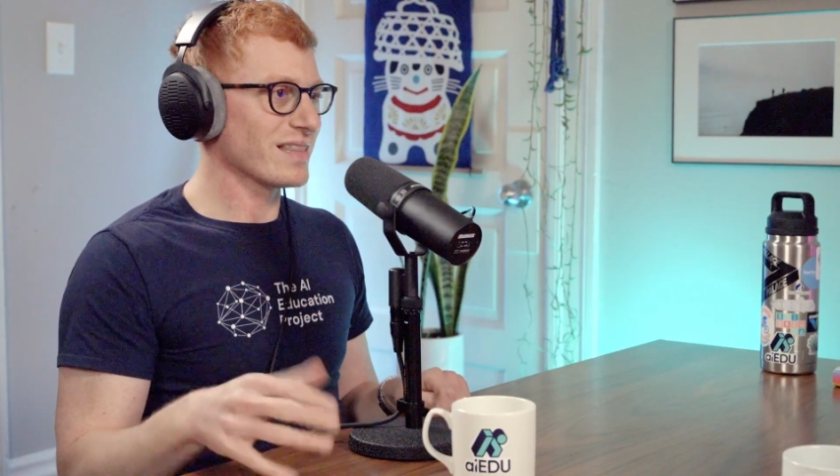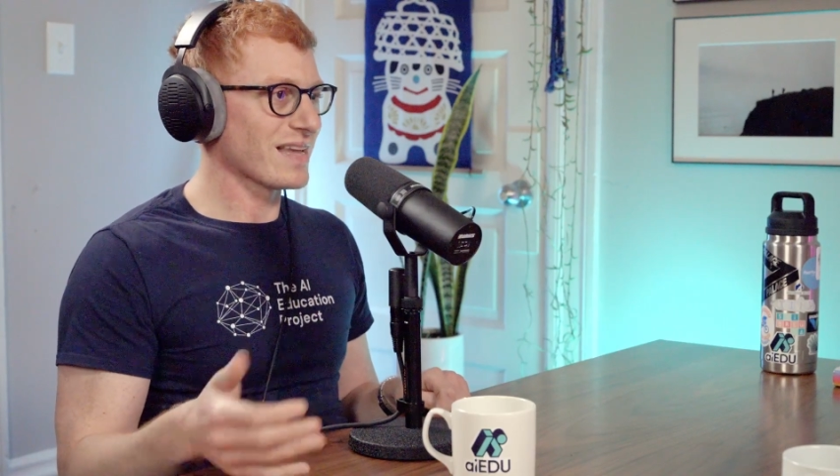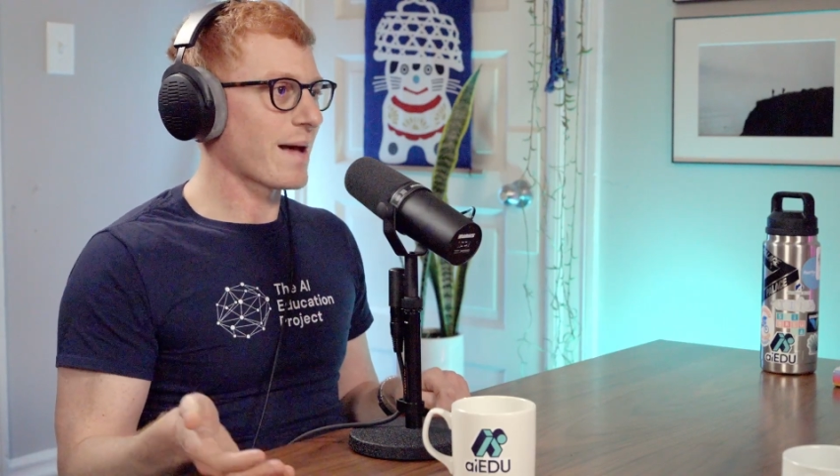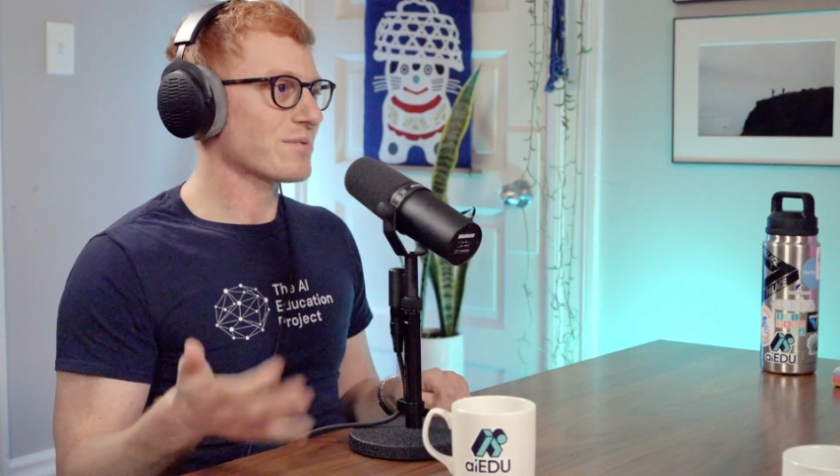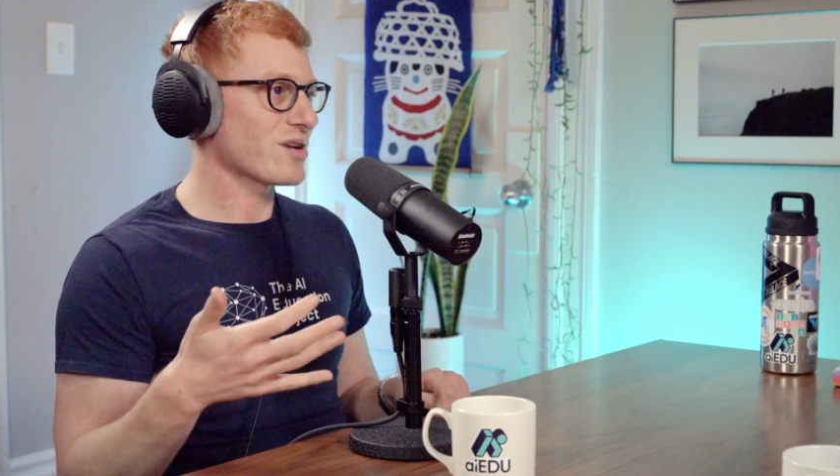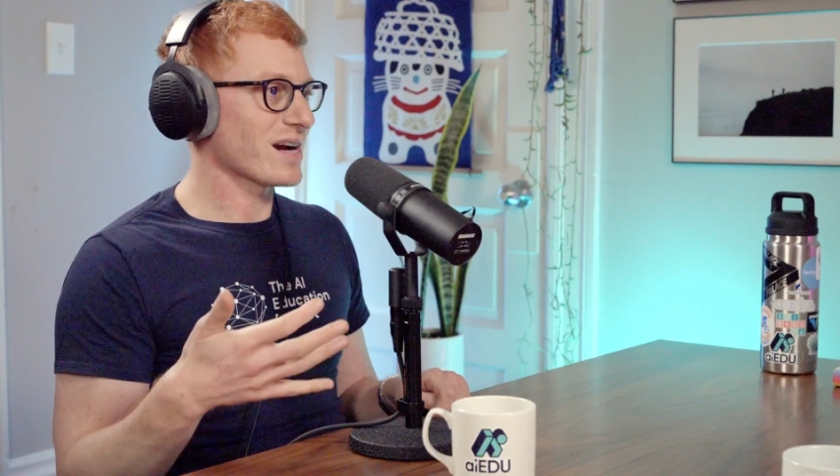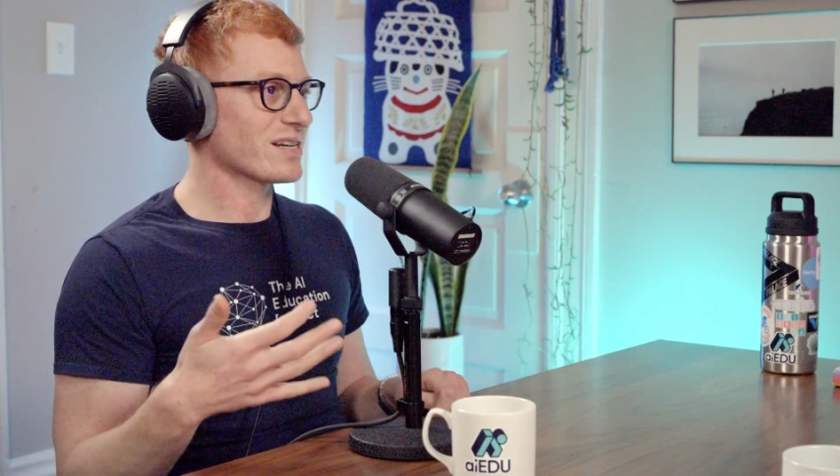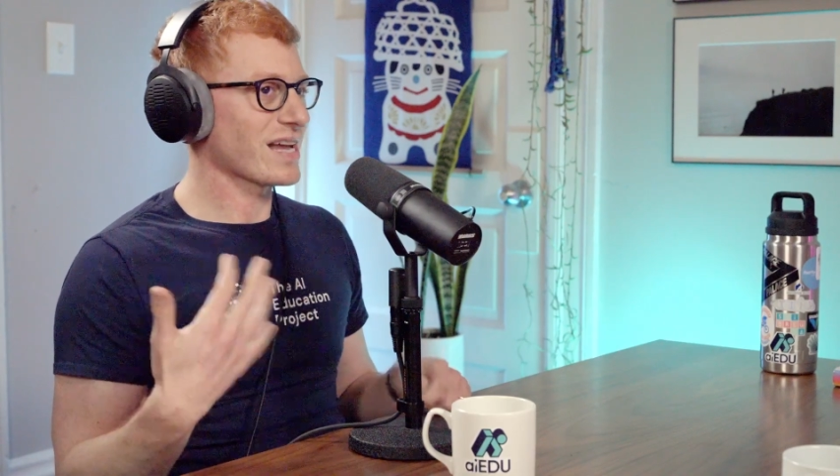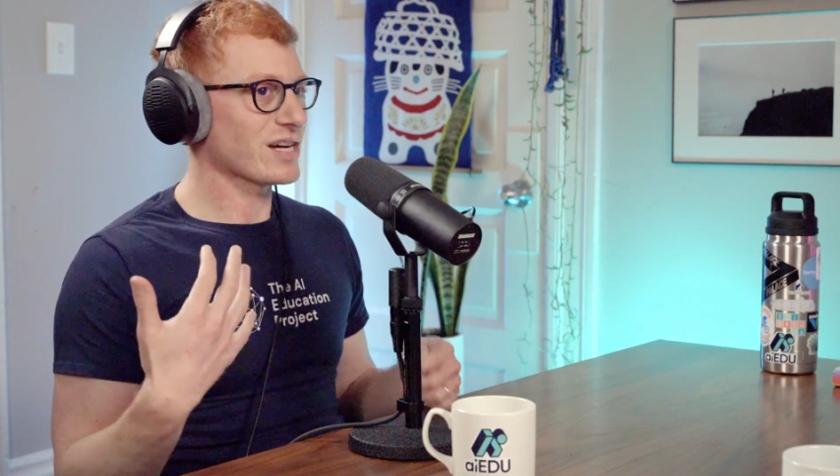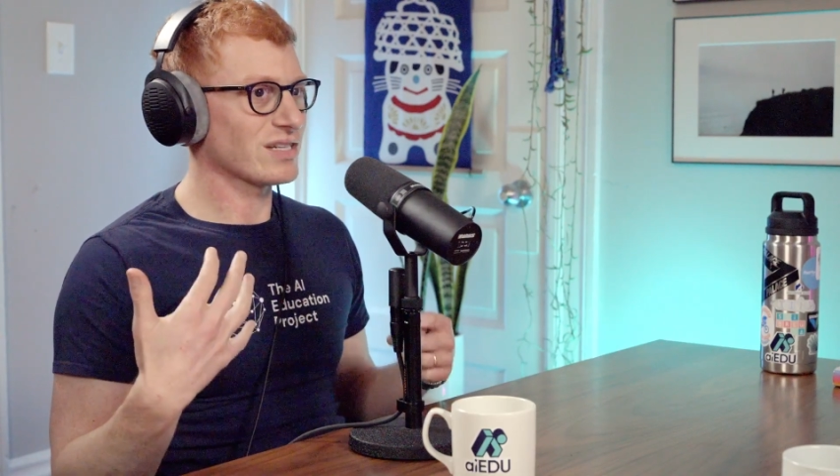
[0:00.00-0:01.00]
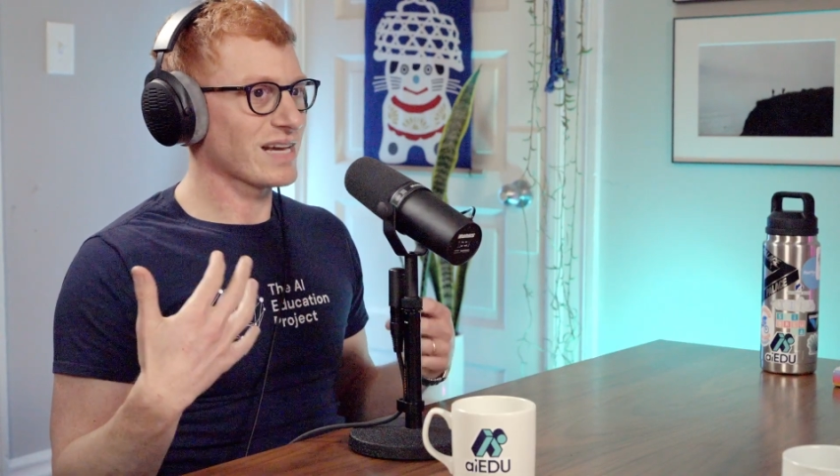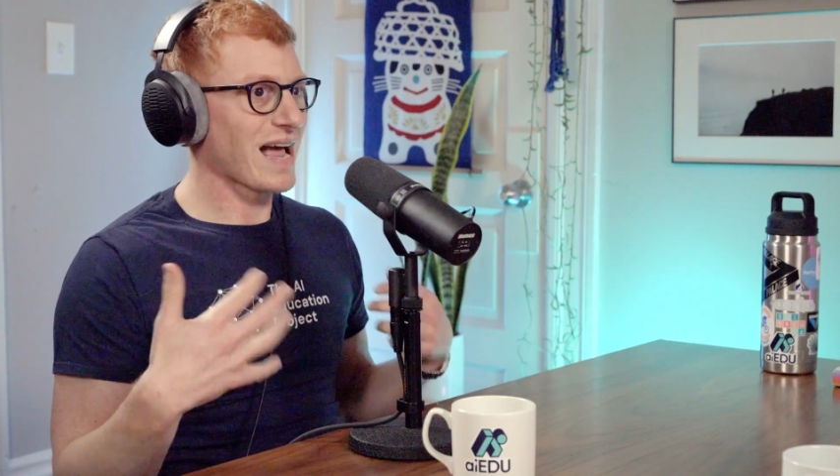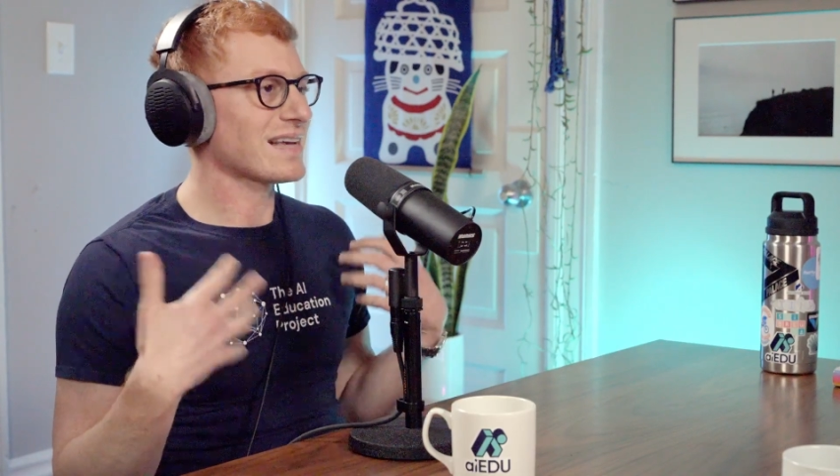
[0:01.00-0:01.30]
in the abstract is actually